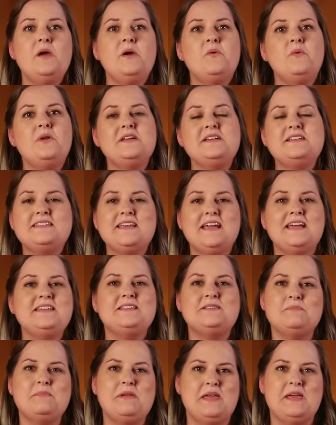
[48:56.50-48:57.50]
What
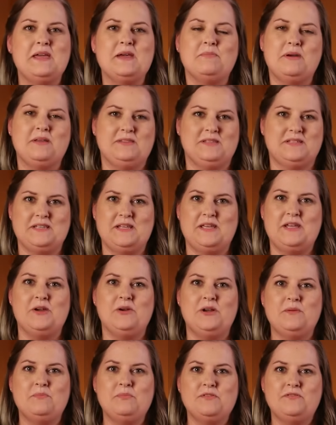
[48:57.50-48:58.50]
excites me about the
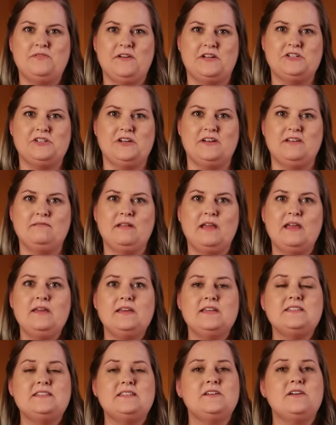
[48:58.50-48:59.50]
security profession
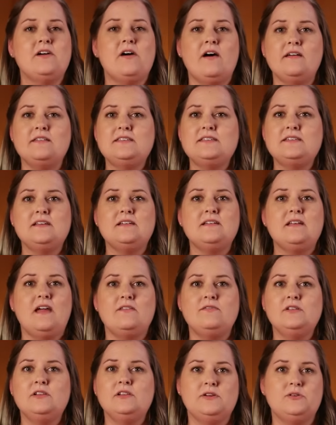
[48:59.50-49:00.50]
is the constant
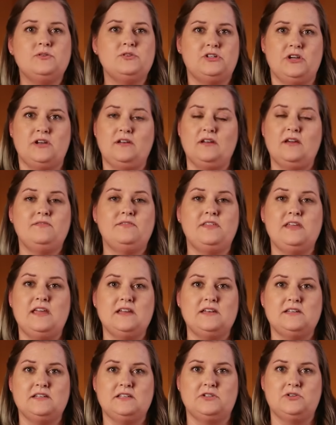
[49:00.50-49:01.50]
evolution of the
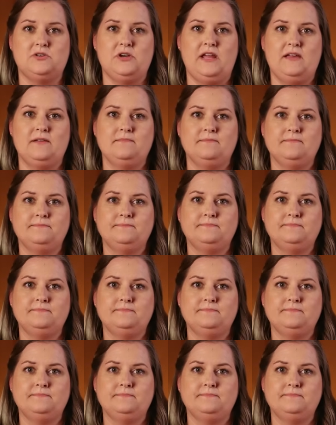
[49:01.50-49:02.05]
industry.